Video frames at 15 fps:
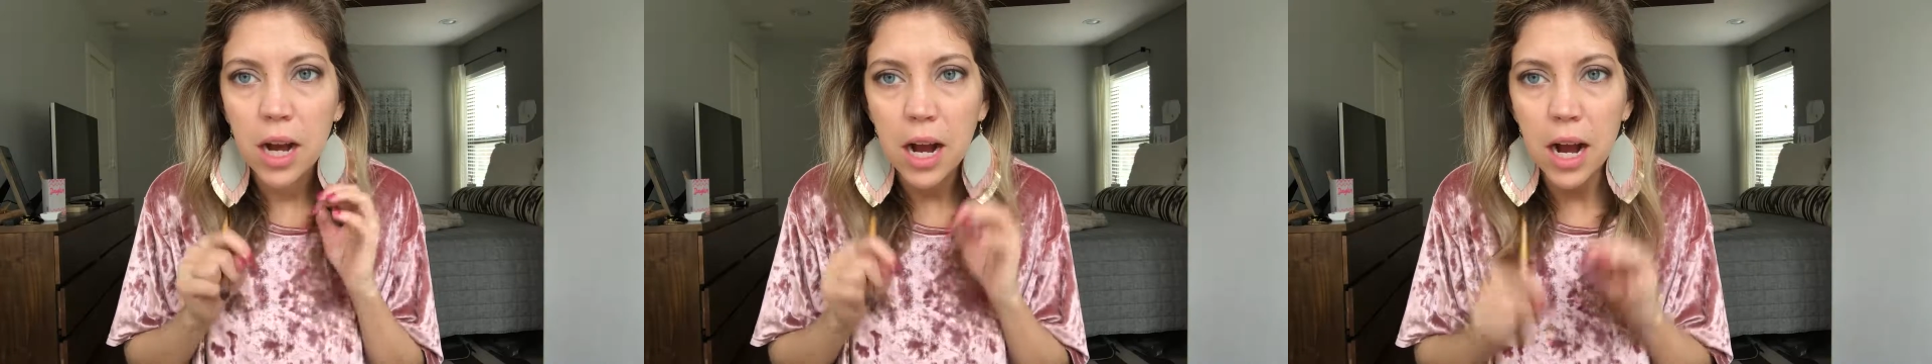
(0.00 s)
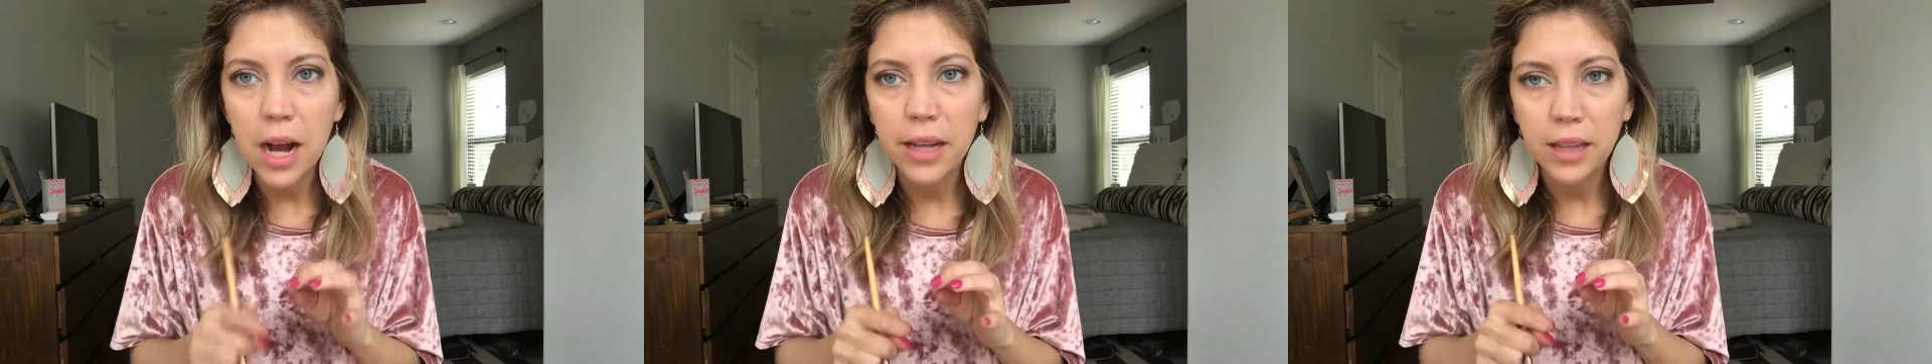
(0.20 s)

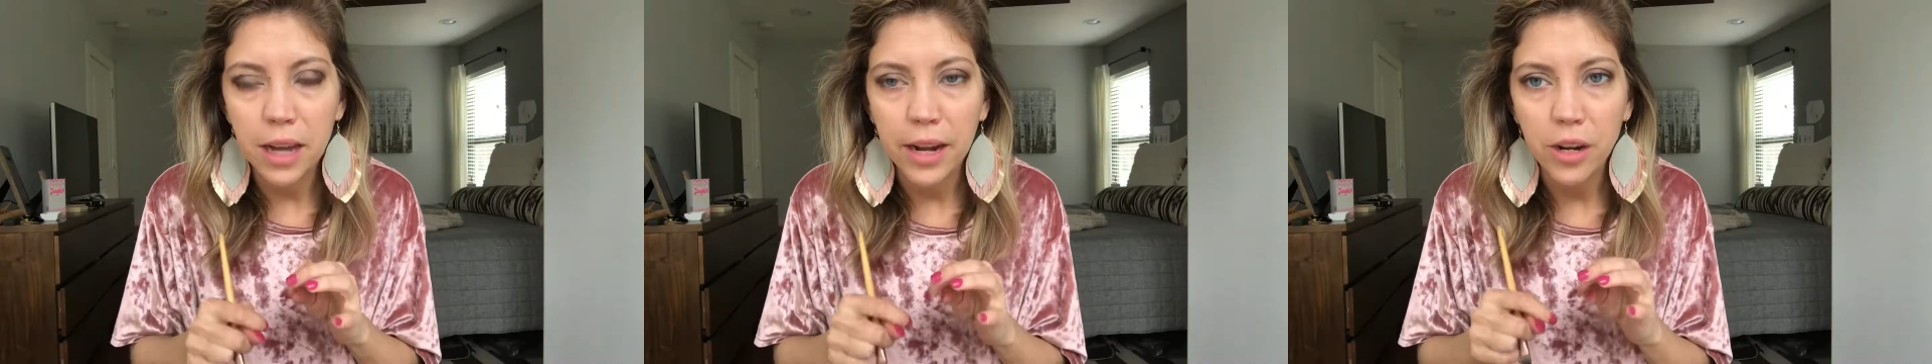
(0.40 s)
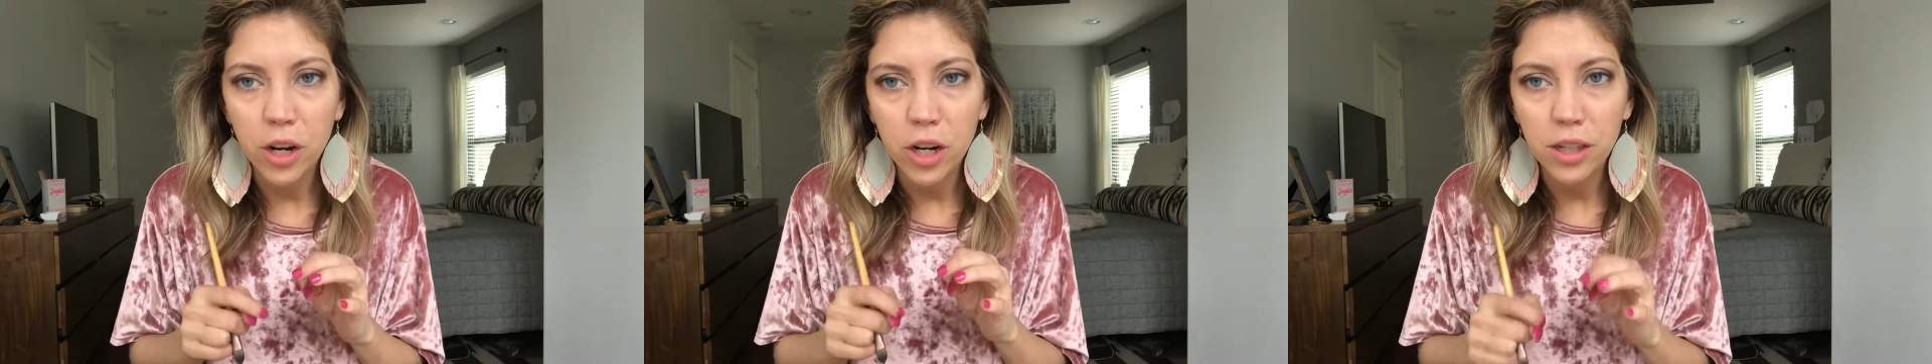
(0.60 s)

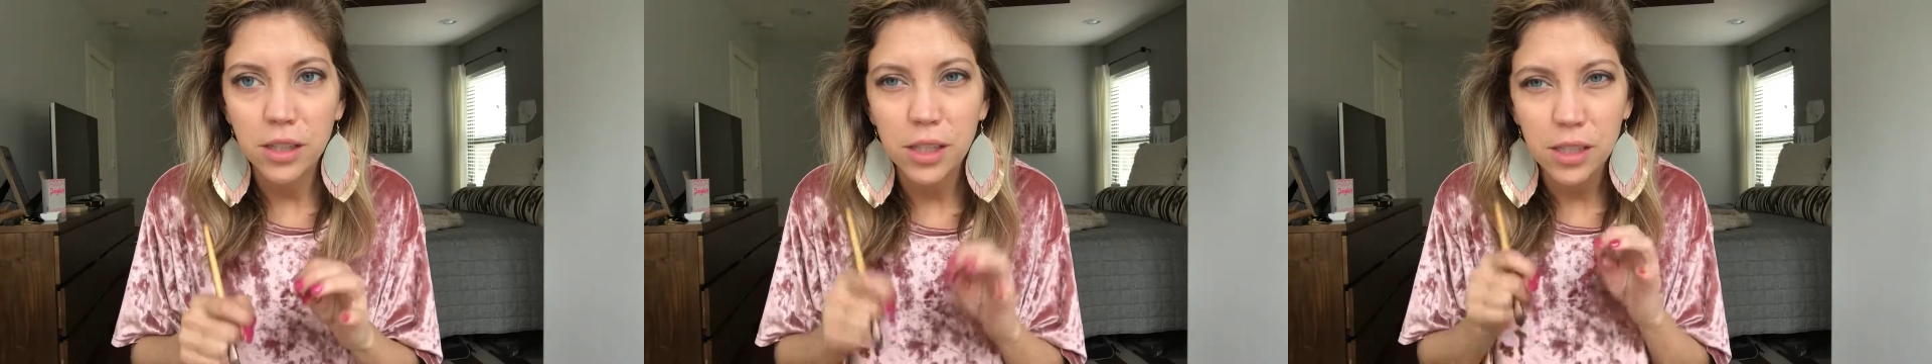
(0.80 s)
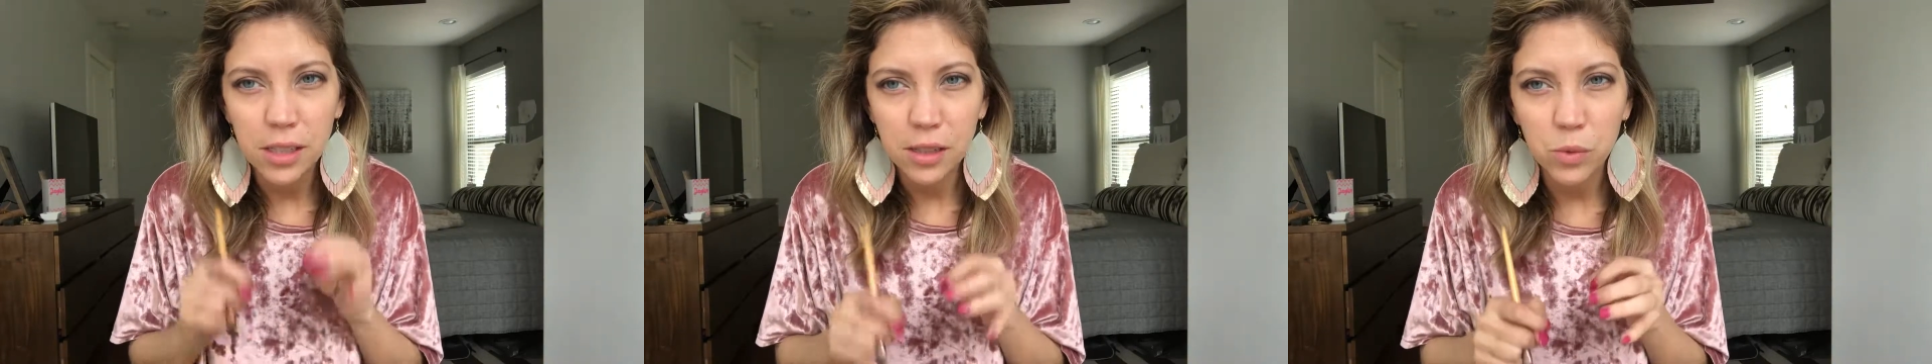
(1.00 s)
eyeliner,
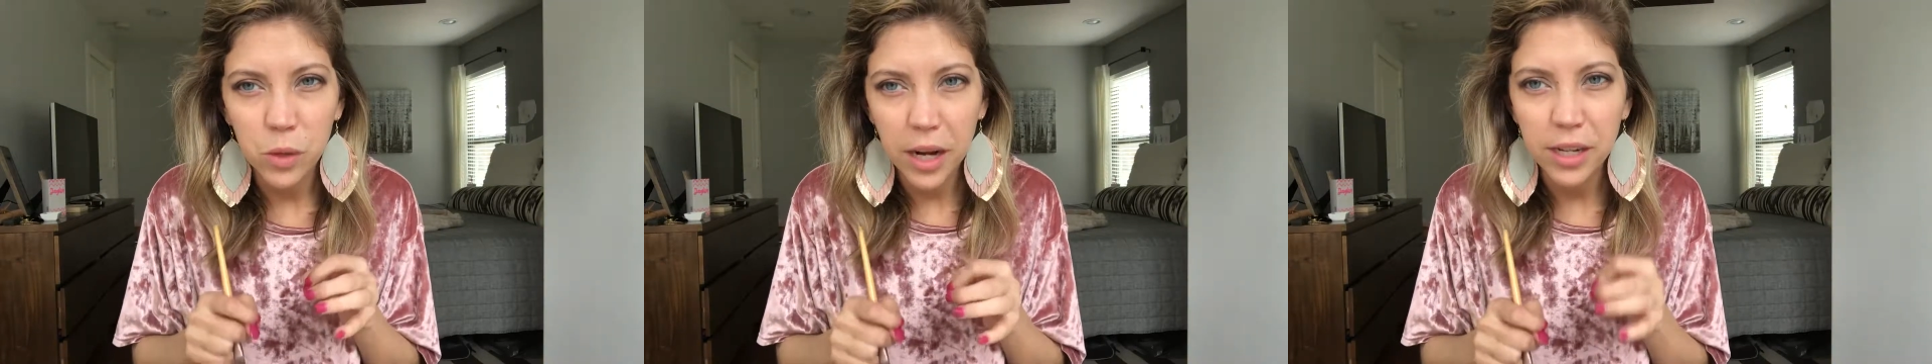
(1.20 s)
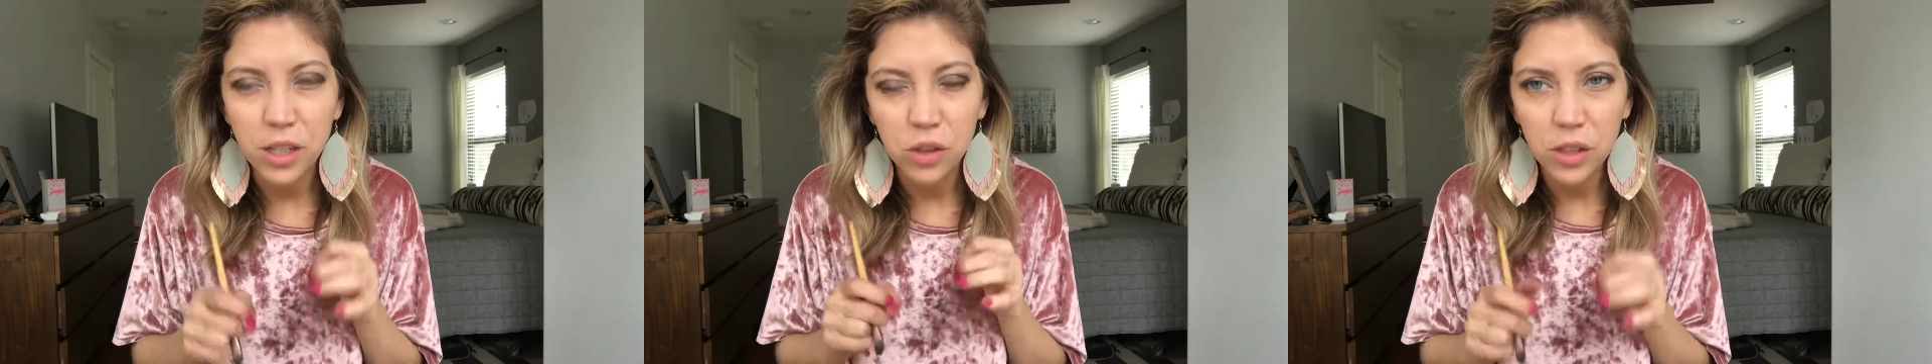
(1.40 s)
this is what
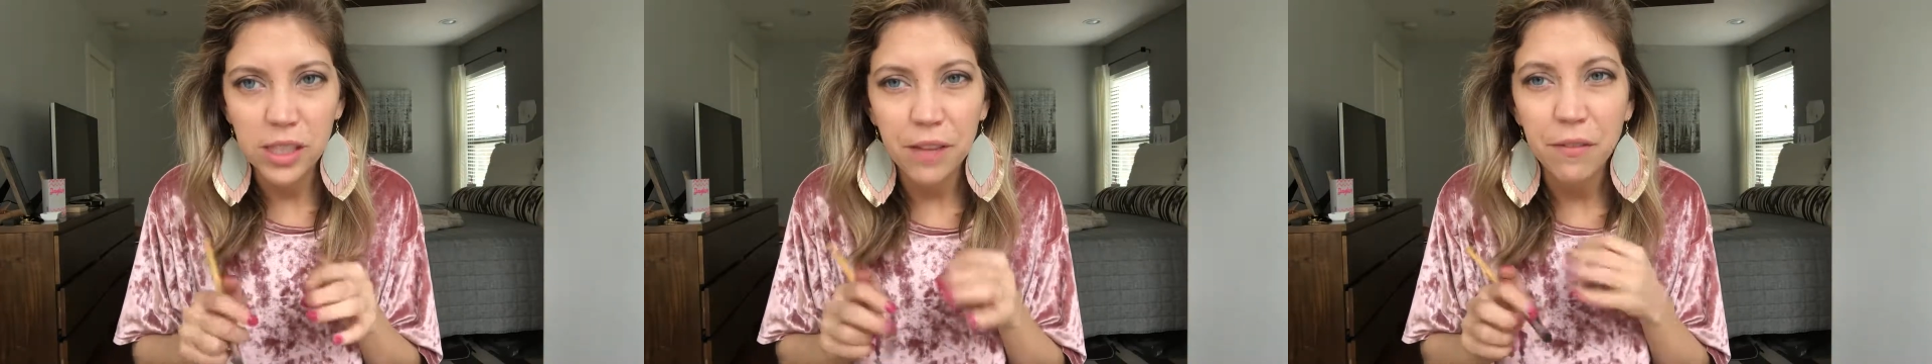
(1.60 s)
I do because